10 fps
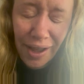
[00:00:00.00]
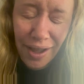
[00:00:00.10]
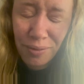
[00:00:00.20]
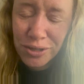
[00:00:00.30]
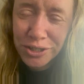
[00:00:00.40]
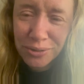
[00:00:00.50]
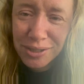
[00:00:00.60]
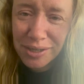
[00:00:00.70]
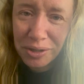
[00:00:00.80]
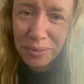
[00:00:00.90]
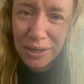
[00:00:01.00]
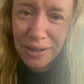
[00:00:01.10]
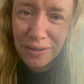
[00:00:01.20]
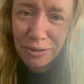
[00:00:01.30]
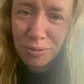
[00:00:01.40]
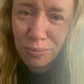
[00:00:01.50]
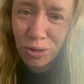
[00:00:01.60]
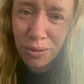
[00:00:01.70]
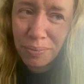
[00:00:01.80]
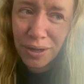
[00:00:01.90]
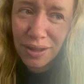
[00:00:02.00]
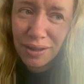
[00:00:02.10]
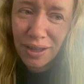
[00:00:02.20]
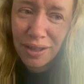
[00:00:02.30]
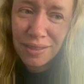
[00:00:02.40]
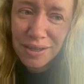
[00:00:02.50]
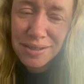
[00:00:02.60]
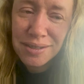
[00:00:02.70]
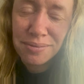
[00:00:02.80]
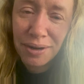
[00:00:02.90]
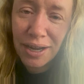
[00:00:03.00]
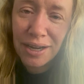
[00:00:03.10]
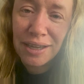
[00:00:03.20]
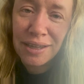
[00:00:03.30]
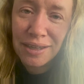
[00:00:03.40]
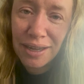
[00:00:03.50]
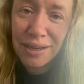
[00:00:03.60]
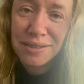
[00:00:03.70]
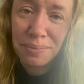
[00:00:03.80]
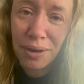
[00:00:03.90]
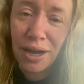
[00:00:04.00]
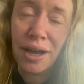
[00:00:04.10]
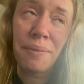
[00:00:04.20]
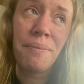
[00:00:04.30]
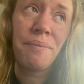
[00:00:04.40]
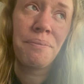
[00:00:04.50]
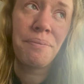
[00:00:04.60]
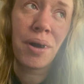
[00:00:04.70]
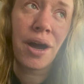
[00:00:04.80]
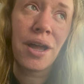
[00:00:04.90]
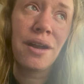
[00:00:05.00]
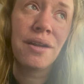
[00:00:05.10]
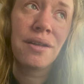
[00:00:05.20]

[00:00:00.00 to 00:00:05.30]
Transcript: I wish I was celebrating a little bit more, but this ride kicked my butt